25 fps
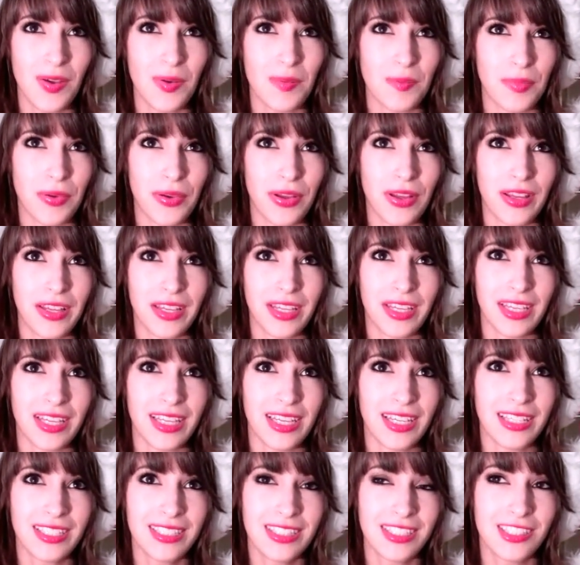but
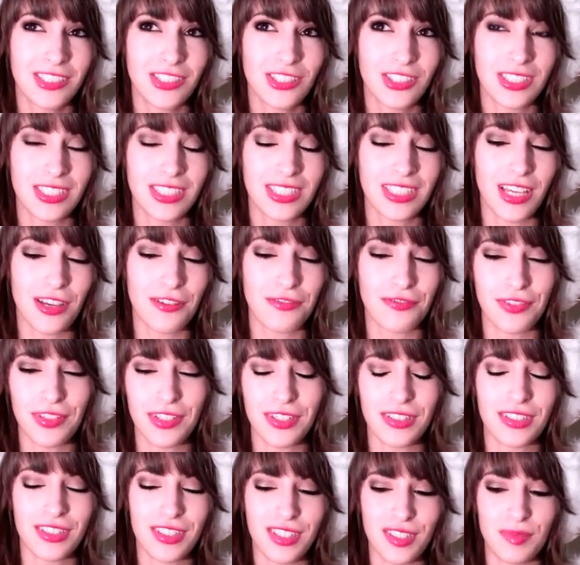it's just a
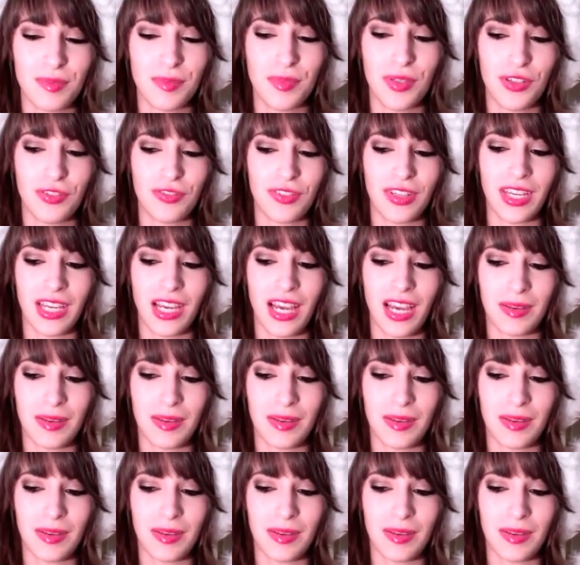feel-good movie.